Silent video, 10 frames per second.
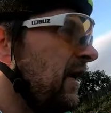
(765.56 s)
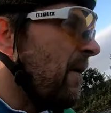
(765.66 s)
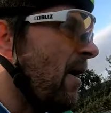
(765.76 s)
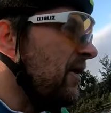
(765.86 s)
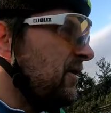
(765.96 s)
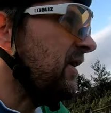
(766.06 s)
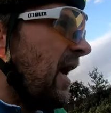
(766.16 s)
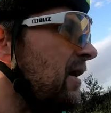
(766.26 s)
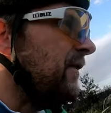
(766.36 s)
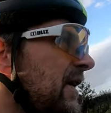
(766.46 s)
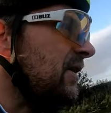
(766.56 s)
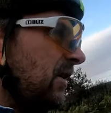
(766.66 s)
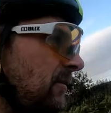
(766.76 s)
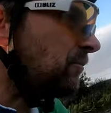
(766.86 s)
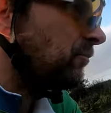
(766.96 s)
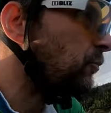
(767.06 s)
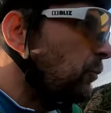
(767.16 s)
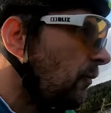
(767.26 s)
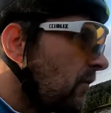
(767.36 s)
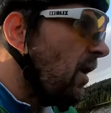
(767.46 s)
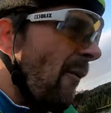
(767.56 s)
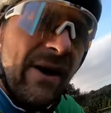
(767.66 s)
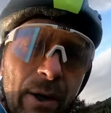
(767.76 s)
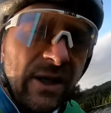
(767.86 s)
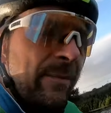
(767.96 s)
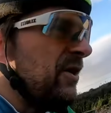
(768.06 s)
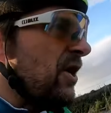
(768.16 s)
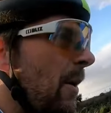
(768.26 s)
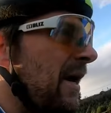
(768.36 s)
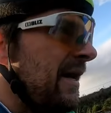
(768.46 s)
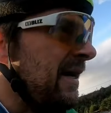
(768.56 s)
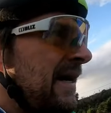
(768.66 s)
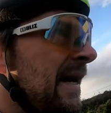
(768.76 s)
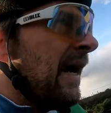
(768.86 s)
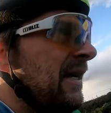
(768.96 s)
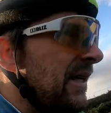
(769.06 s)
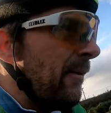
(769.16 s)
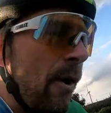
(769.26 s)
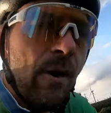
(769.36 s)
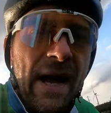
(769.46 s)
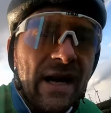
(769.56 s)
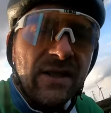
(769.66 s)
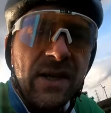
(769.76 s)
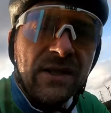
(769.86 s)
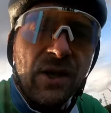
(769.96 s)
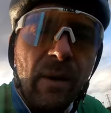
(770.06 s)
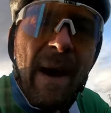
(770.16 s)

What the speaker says: about those kind of things, why not dip your toe in and see what Audax is all